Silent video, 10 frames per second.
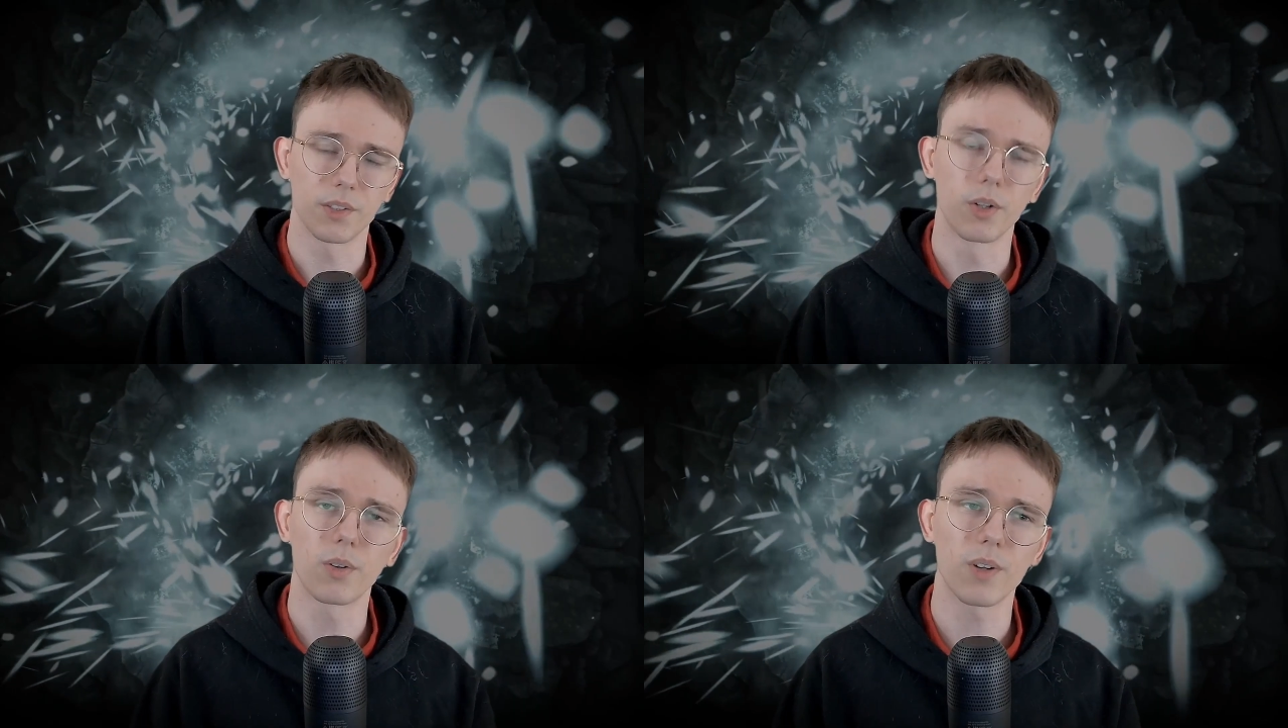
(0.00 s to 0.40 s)

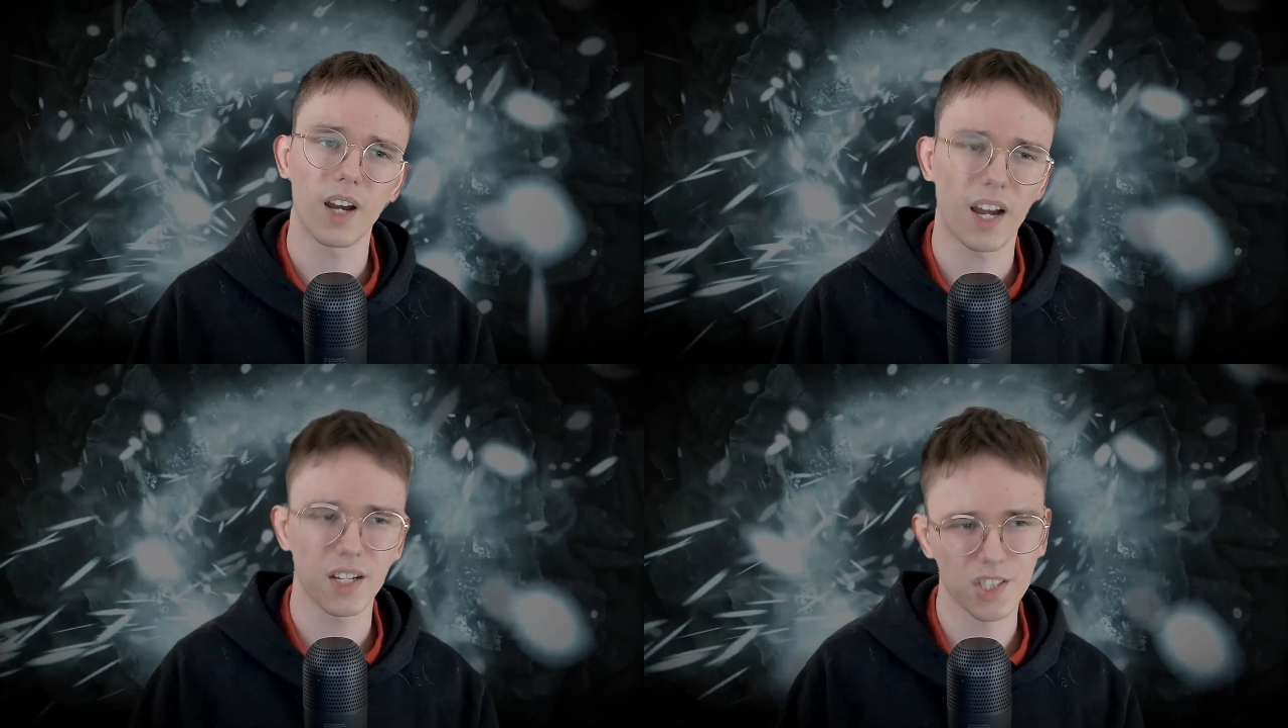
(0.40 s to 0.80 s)
know,
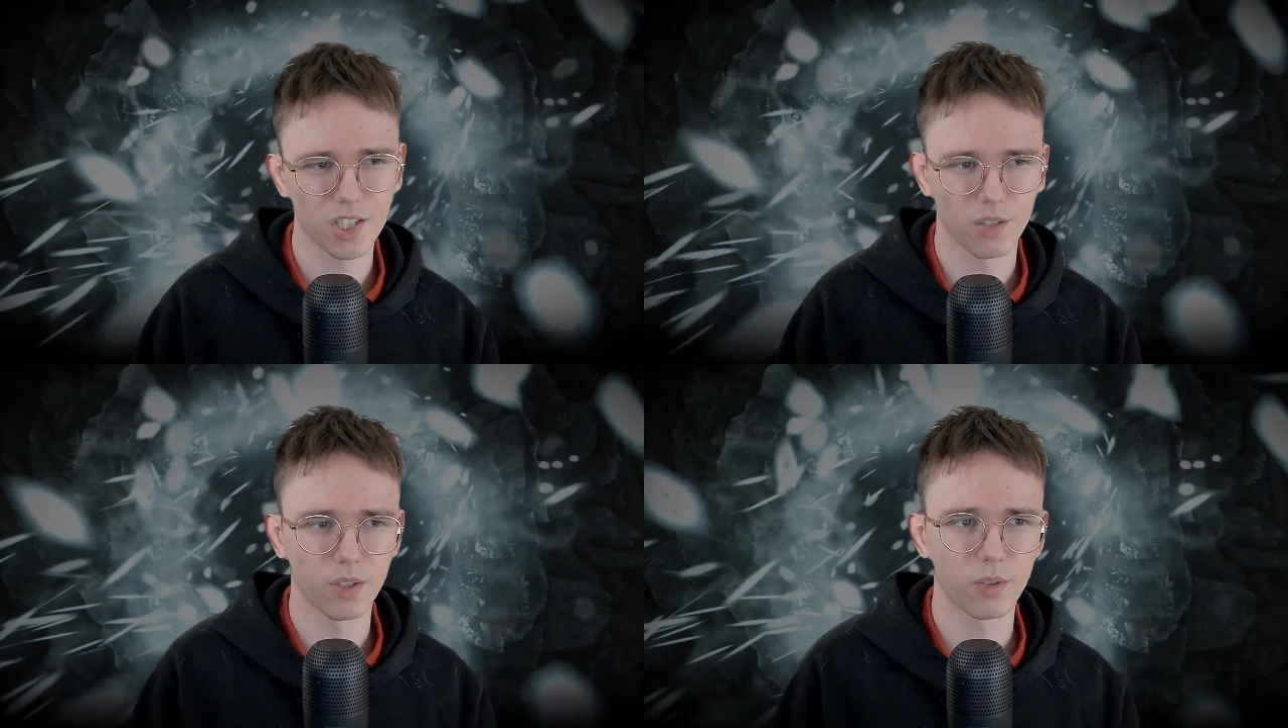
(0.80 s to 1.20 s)
Hunt
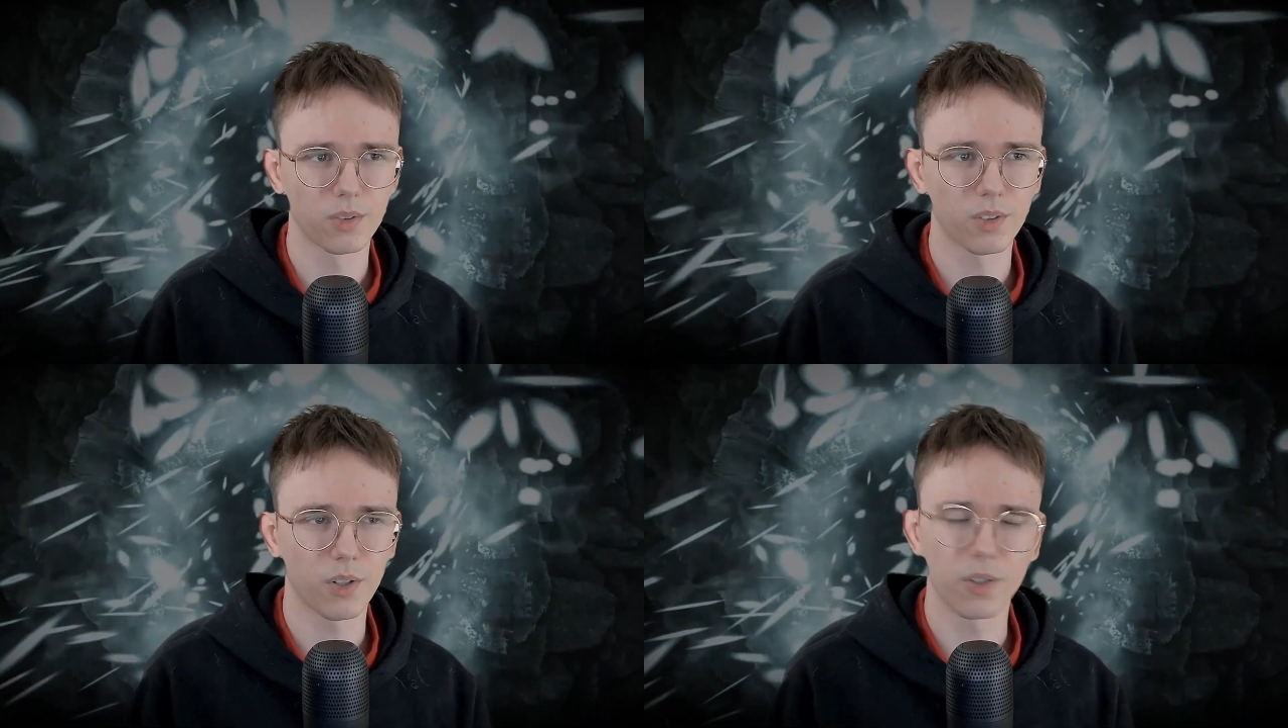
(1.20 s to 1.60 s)

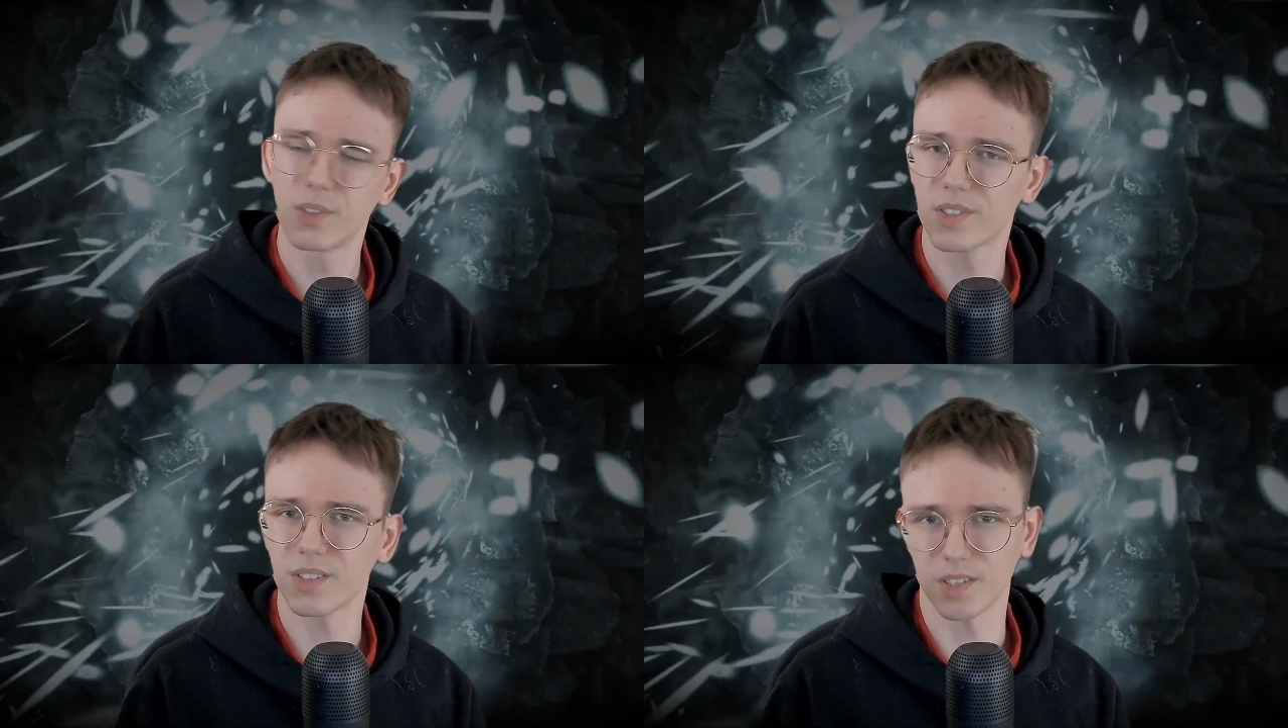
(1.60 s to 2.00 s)
Showdown
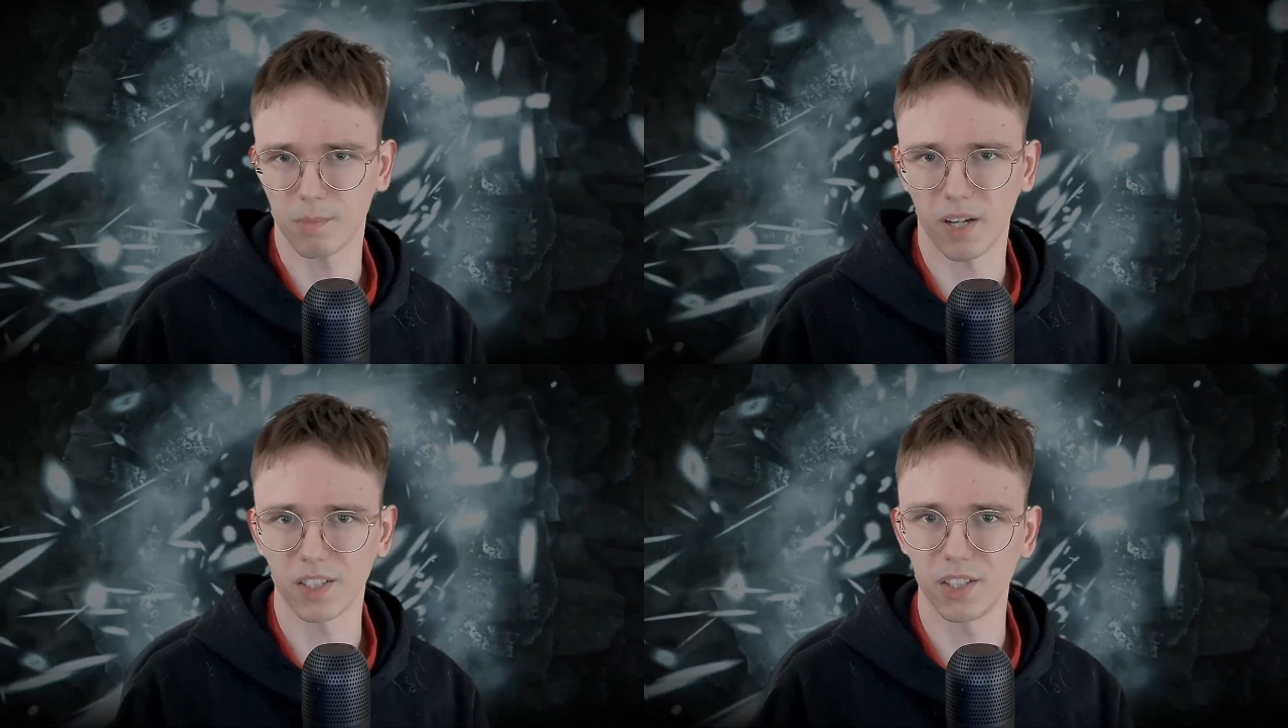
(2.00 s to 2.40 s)
earns its
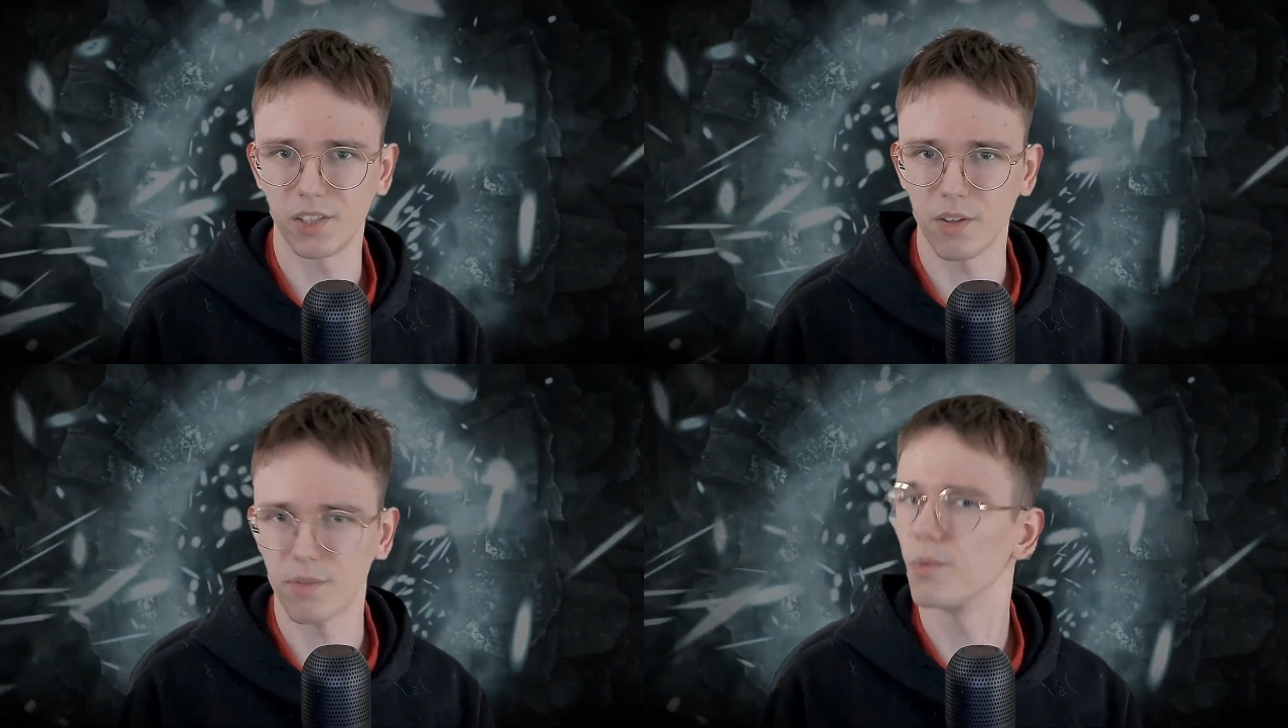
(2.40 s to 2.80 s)
money
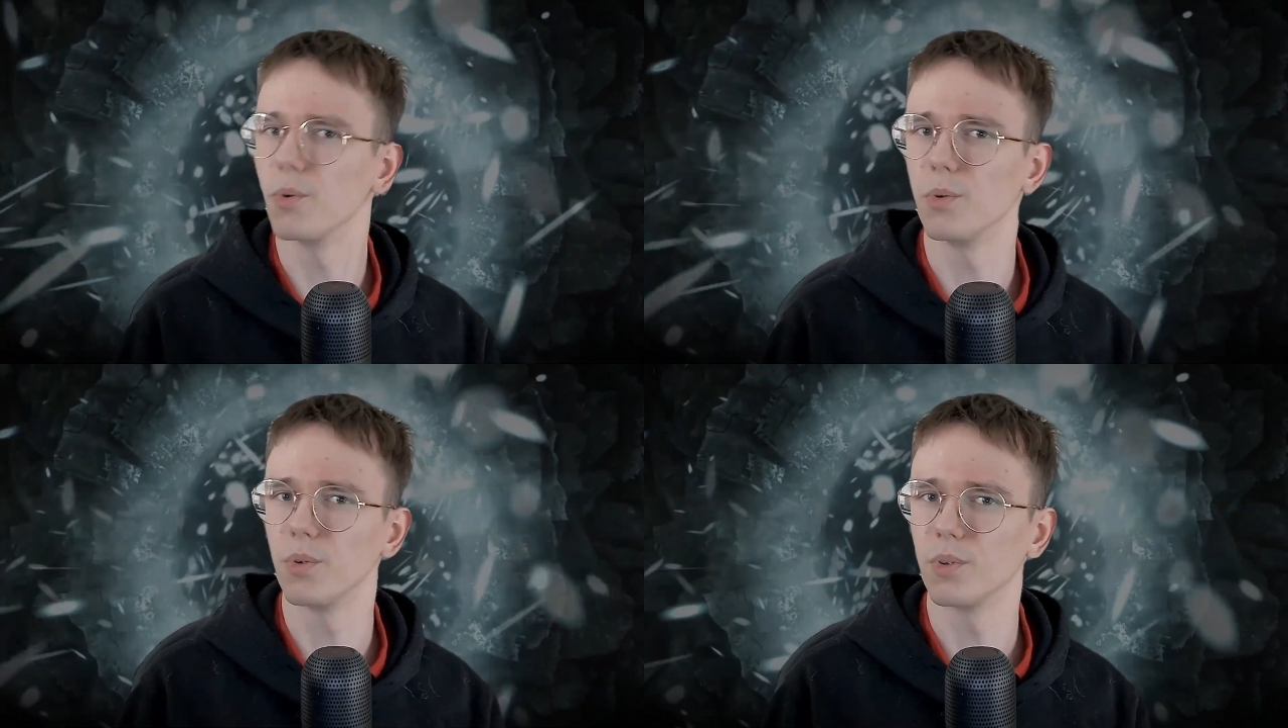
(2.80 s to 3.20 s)

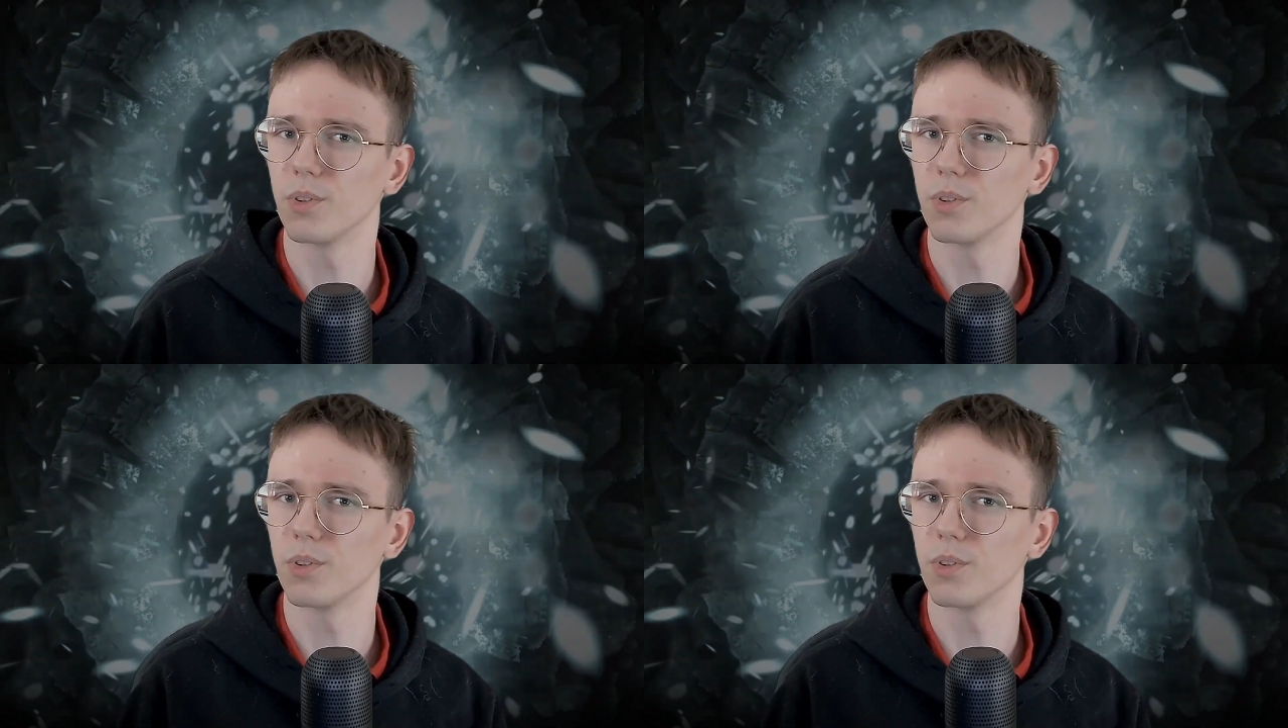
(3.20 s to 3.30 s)
through